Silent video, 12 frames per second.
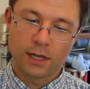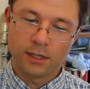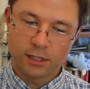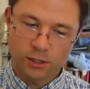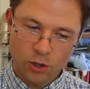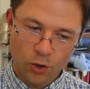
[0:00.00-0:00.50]

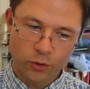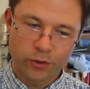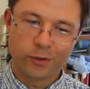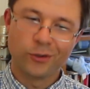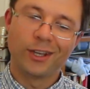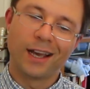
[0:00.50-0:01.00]
just go
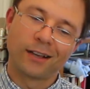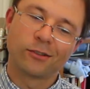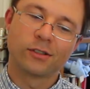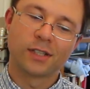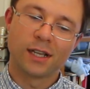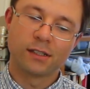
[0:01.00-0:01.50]
through the
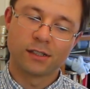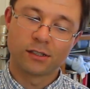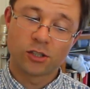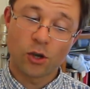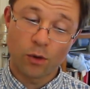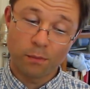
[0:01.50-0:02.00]
exercises.
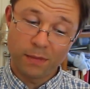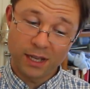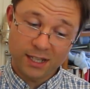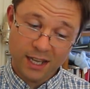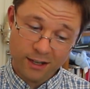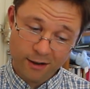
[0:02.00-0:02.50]
So
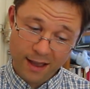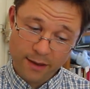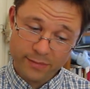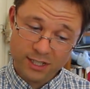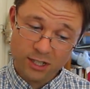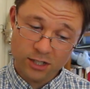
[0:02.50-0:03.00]
maintain your
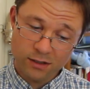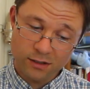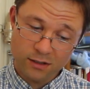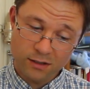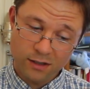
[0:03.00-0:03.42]
hand positions